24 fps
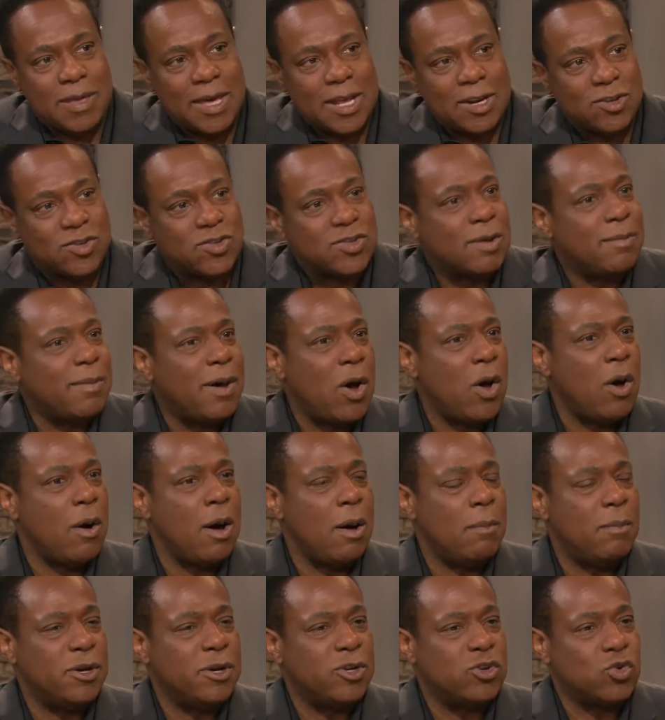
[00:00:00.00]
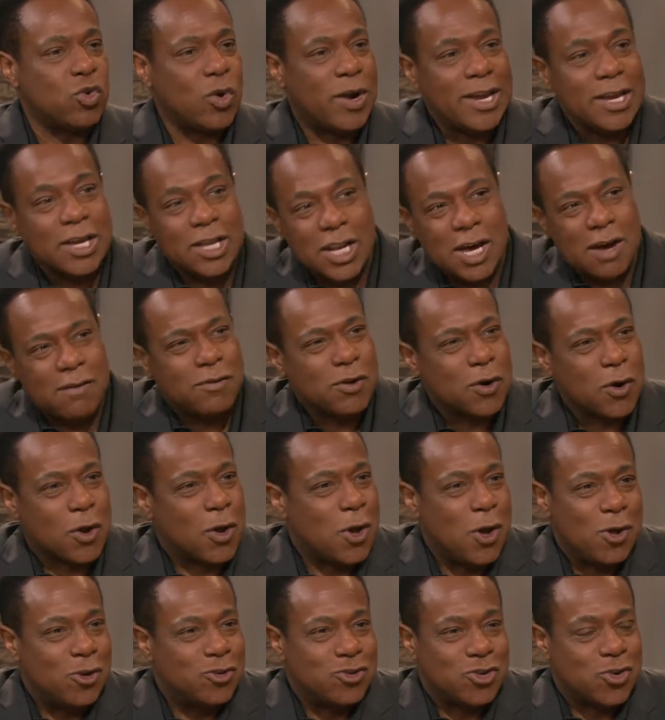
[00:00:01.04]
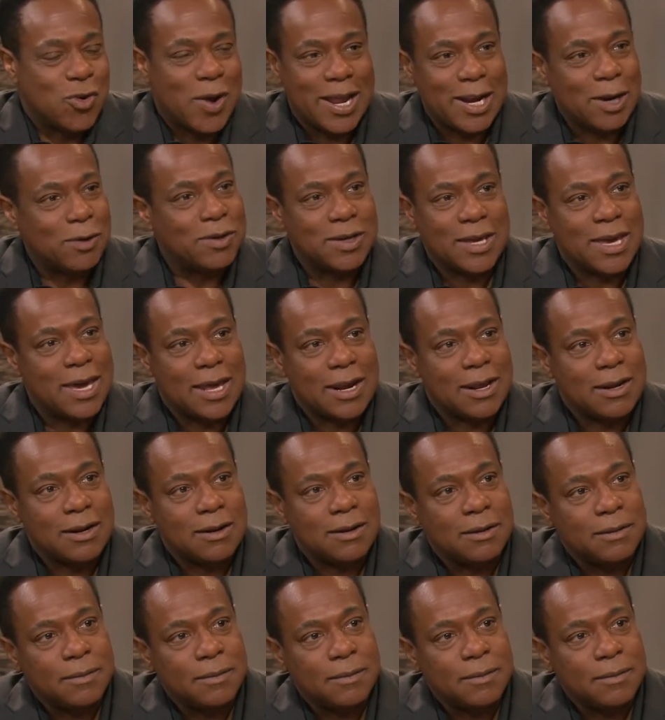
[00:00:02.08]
that is somehow a betrayal of your culture? I don't get it.